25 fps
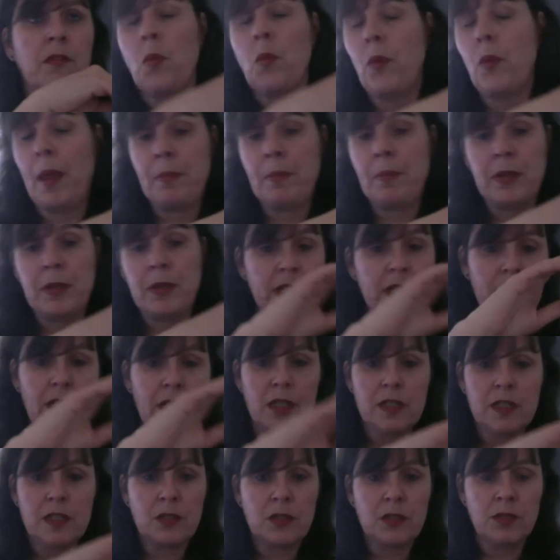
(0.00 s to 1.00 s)
weapon
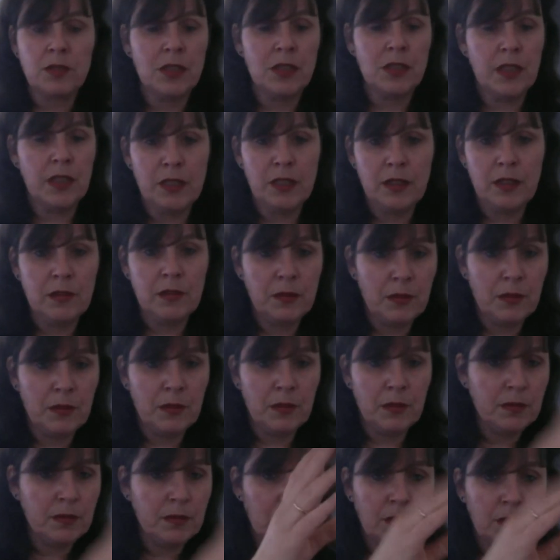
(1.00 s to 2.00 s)
industry,
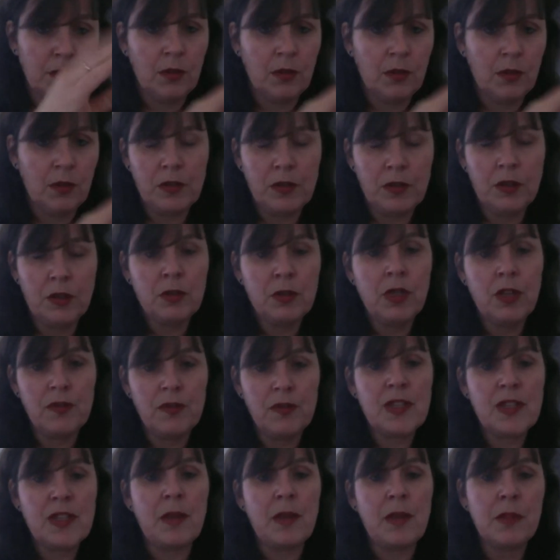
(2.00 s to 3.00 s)
you give
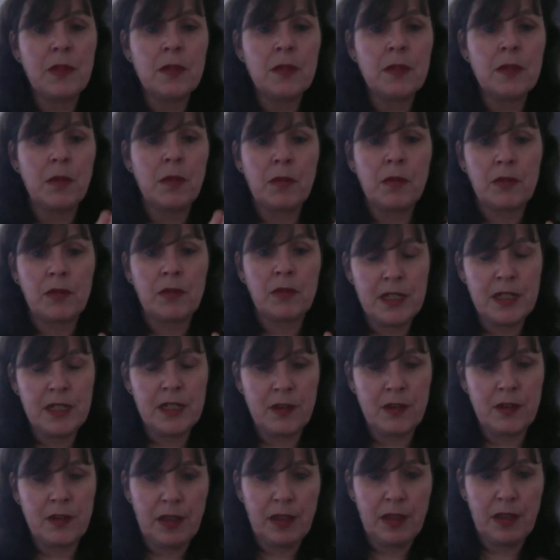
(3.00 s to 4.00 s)
some minimum
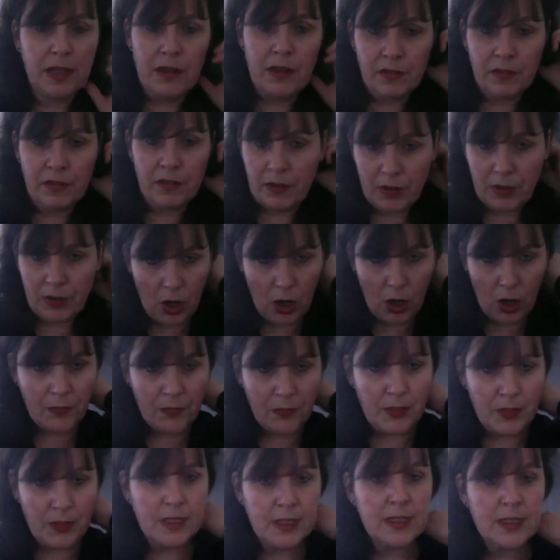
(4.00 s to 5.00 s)
criteria that are very
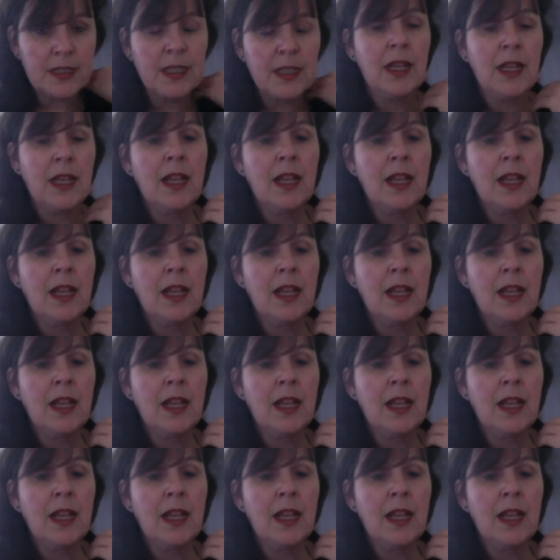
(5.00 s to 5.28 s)
obvious.